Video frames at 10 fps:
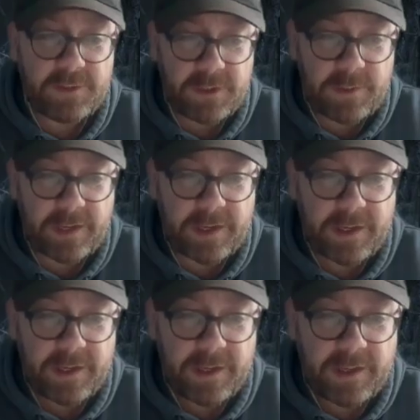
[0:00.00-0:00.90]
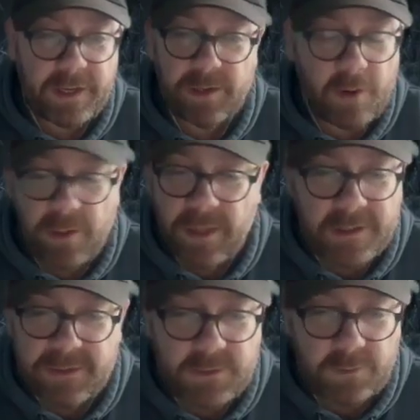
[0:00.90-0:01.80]
do it. They are not
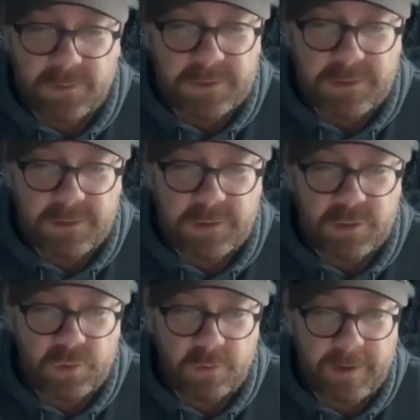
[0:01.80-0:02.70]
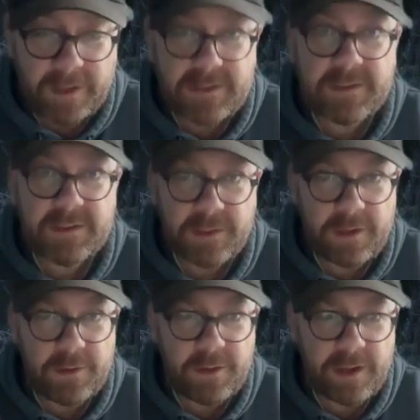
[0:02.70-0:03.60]
that sort. Doormats
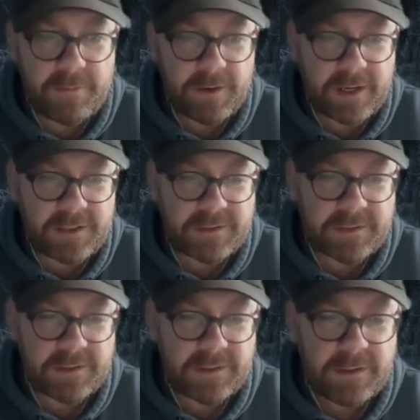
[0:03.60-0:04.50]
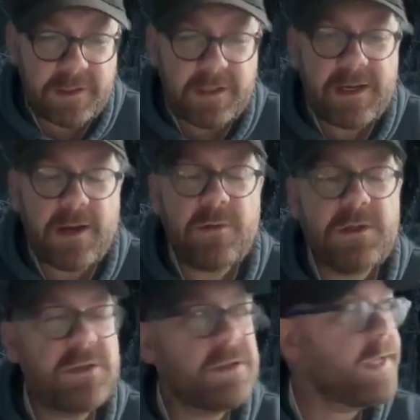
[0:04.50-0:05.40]
know their place. Now look